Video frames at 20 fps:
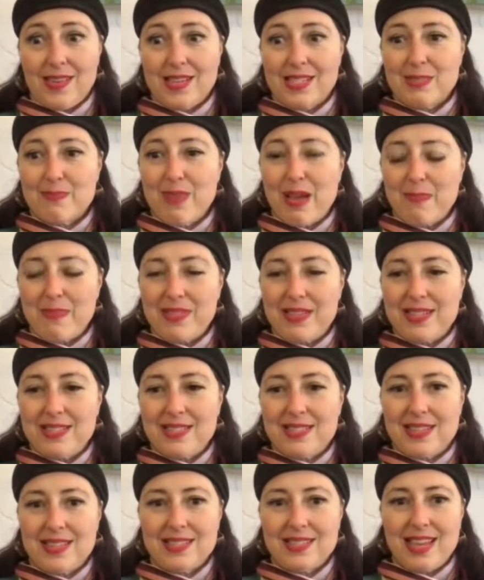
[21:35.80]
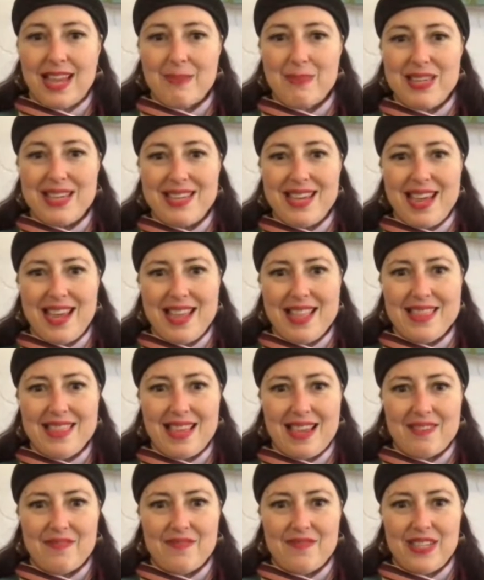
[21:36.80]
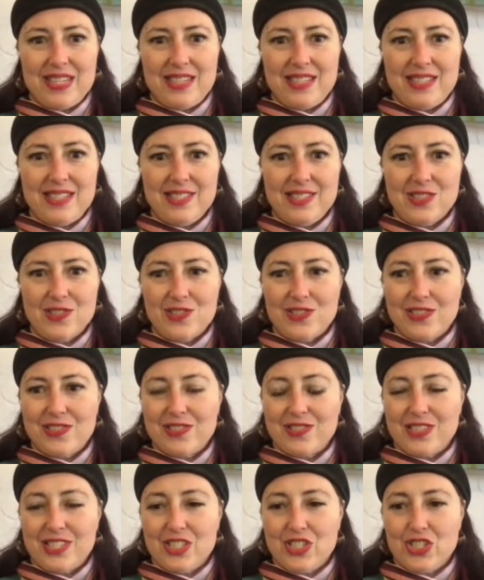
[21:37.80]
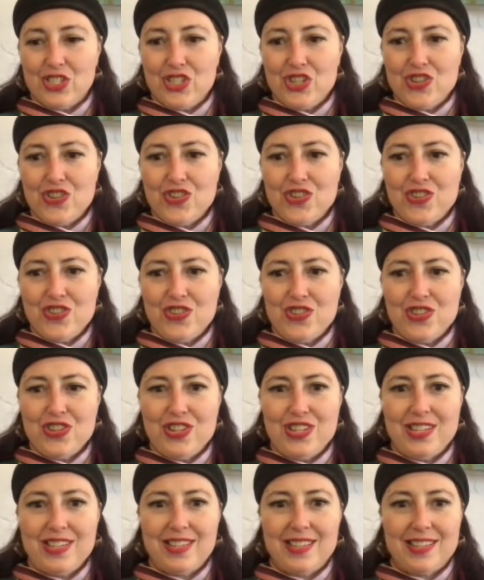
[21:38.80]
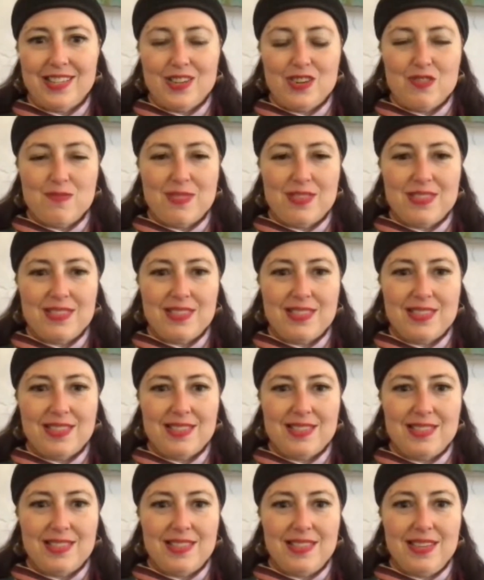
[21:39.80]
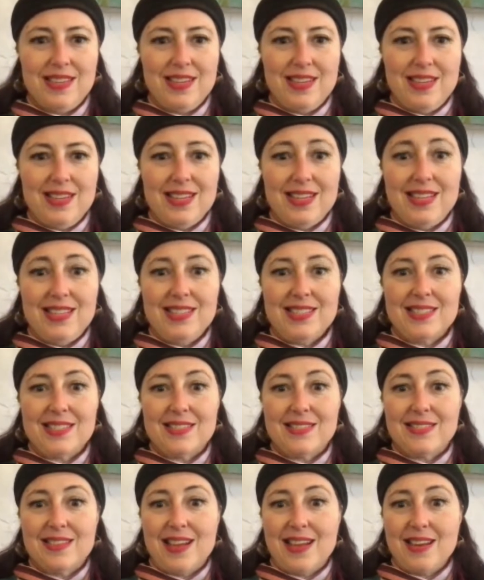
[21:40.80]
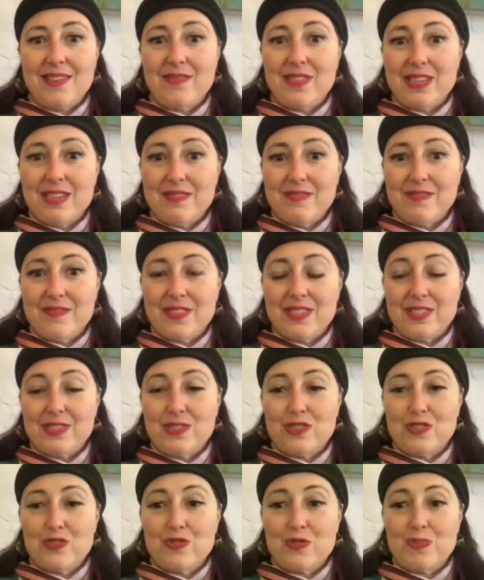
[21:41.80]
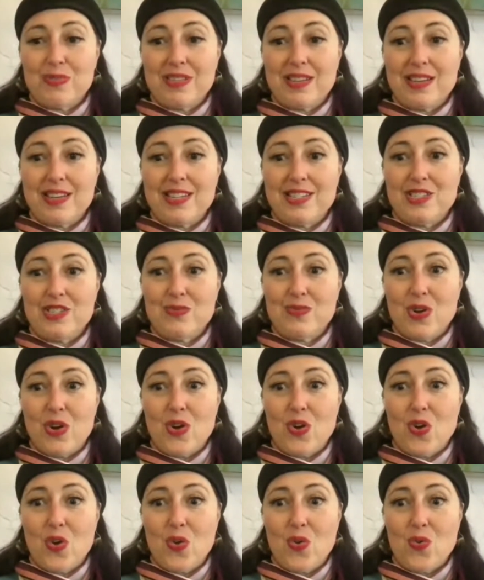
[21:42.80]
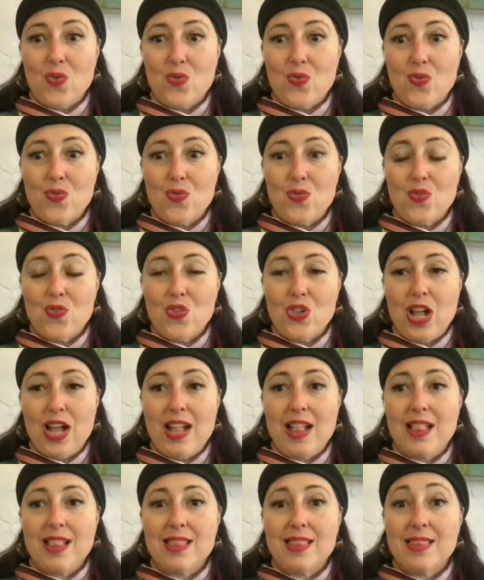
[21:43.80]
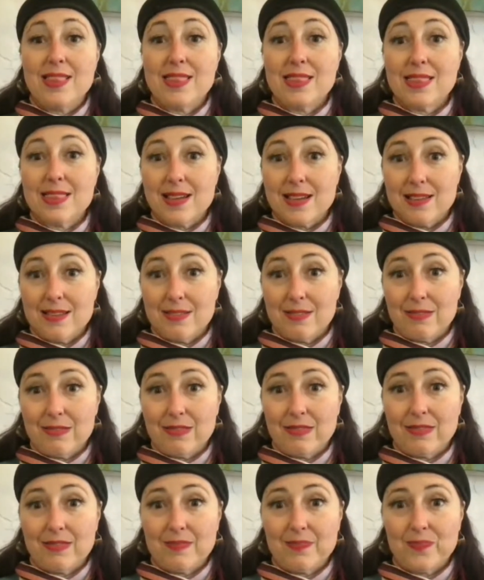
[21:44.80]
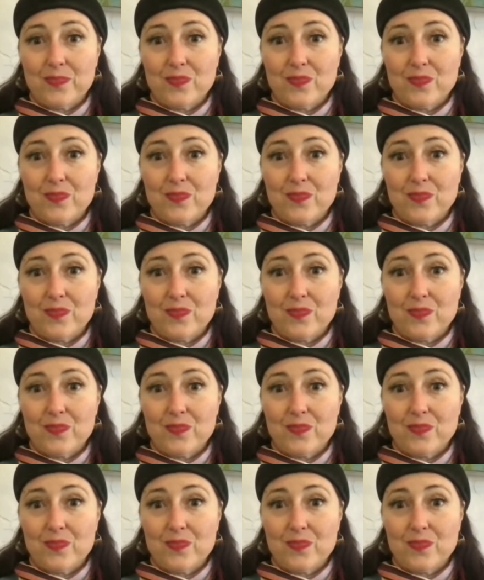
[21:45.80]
Cosmopolite says, I began that phase earlier this year. And Cobalt says, it is a lot of info to apply to a whole life.